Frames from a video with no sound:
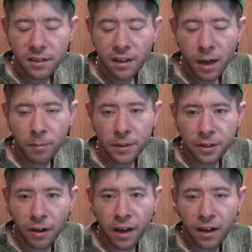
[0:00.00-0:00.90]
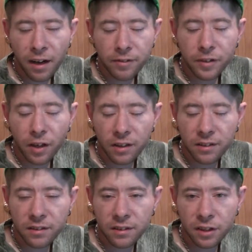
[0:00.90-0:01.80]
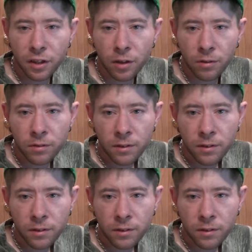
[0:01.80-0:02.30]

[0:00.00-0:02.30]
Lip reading: I mean, granted, I've done it, You